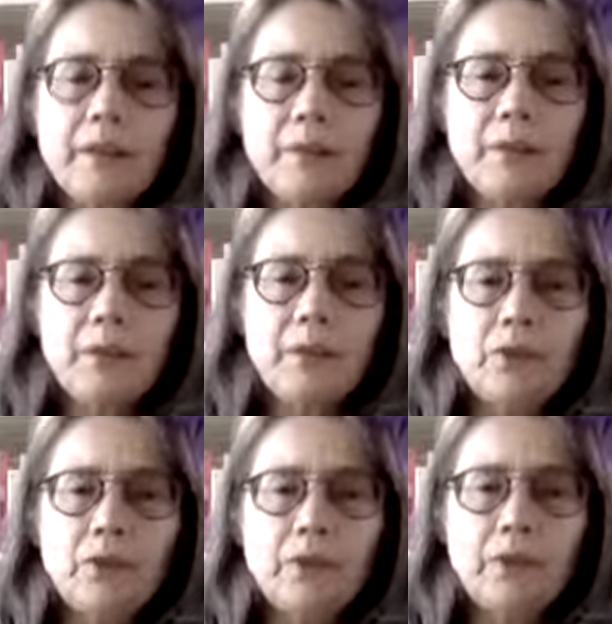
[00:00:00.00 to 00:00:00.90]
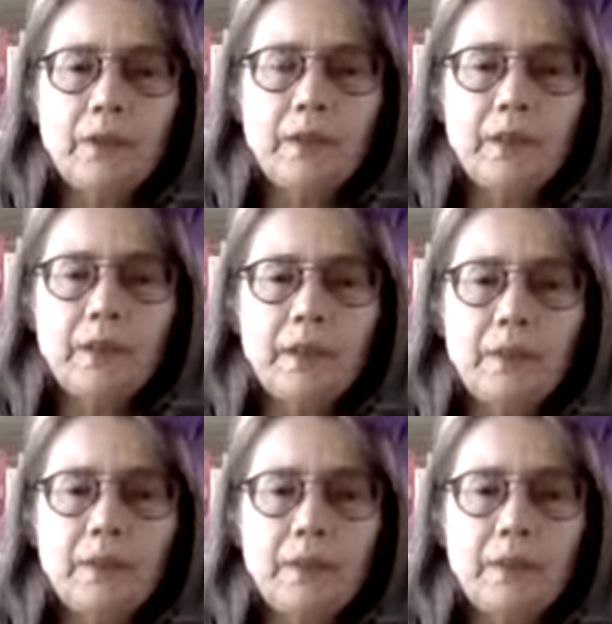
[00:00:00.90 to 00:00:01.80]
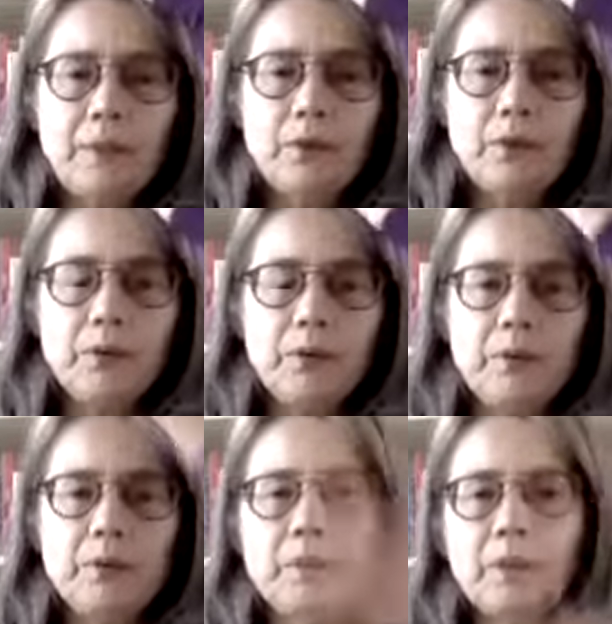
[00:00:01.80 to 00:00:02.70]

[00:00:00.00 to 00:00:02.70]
to make sure that it's able to